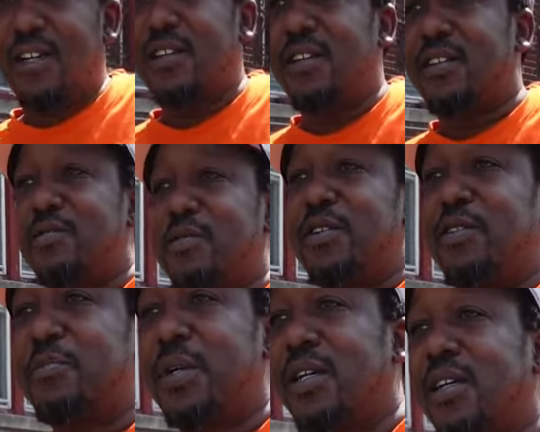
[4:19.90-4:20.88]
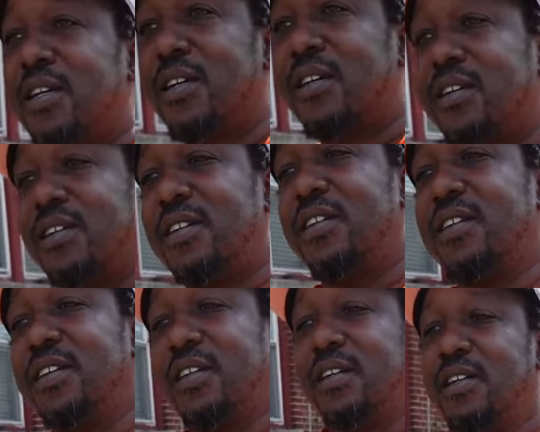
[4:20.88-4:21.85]
that's going on my neck.
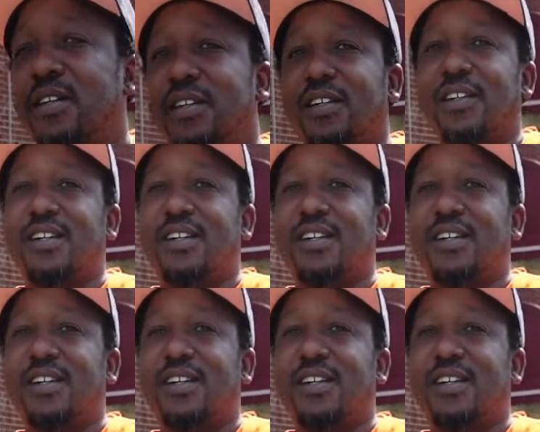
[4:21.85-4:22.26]
Yes,